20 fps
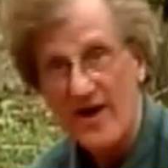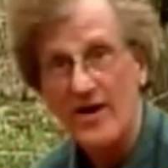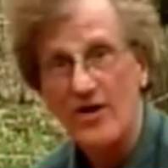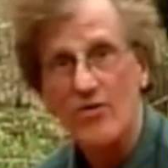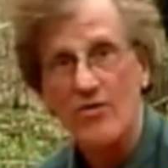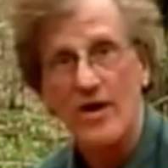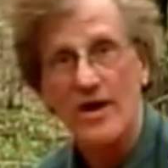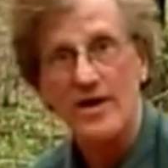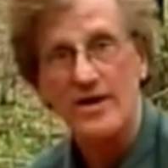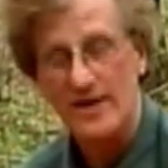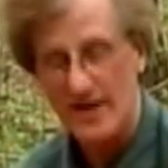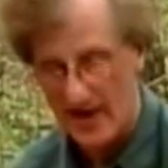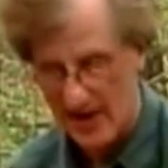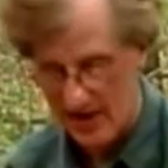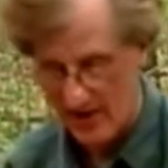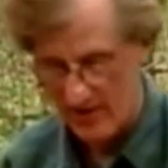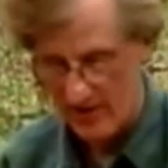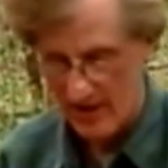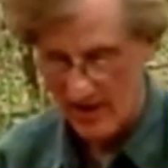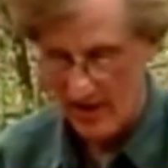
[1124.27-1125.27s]
right now.
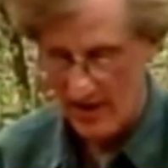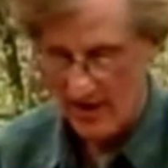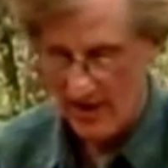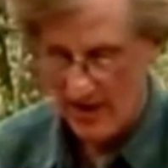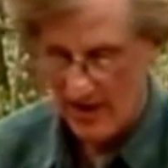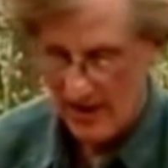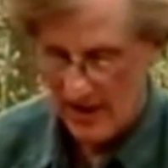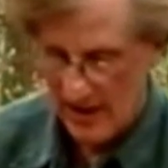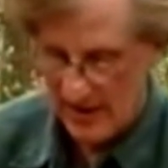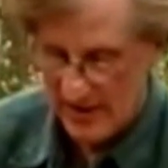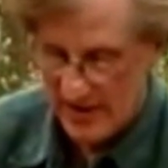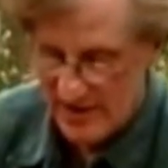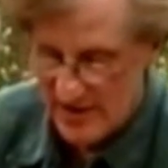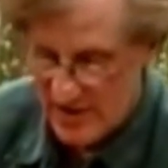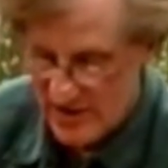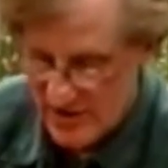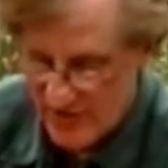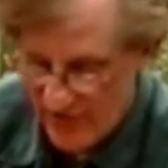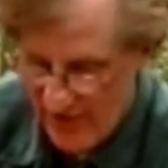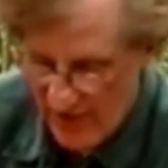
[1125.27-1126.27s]
This is
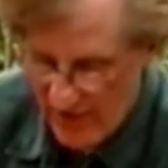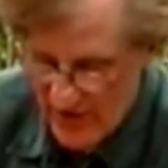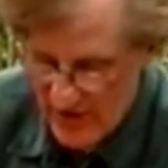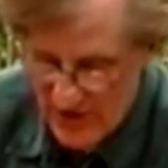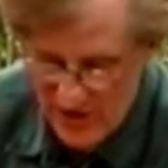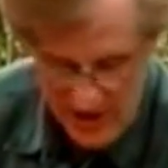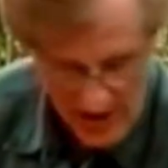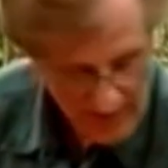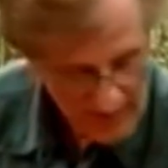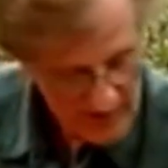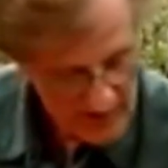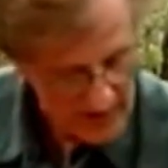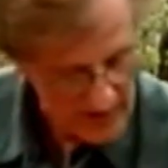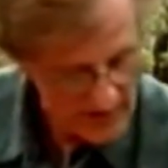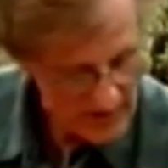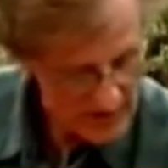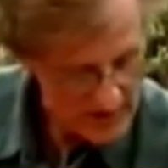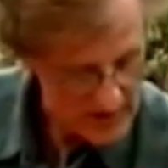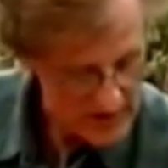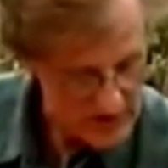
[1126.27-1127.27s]
very similar
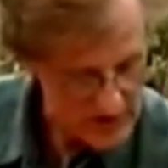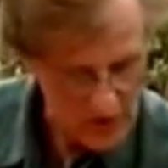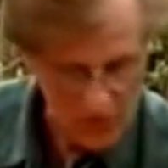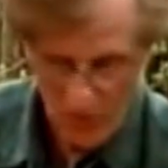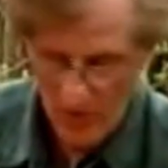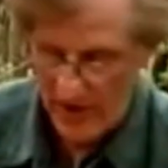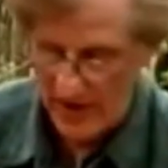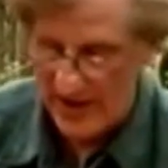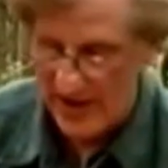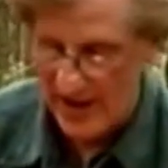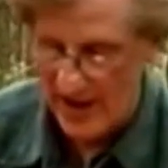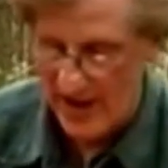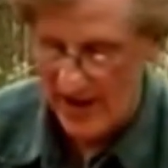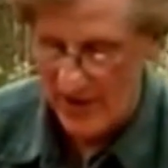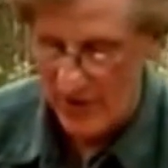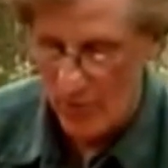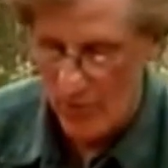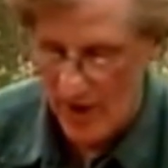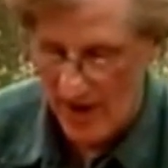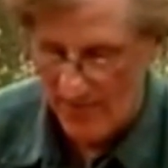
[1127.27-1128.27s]
to working on a
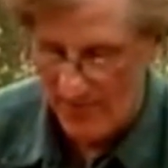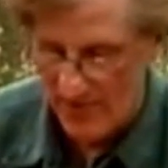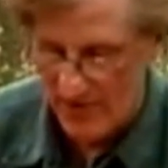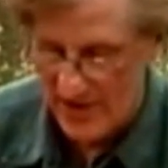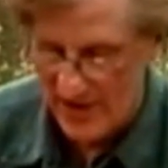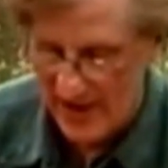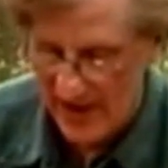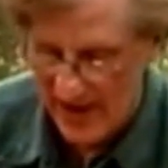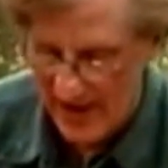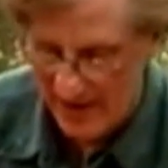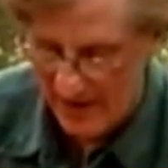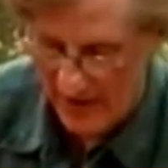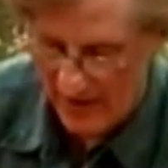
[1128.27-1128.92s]
Weber kettle.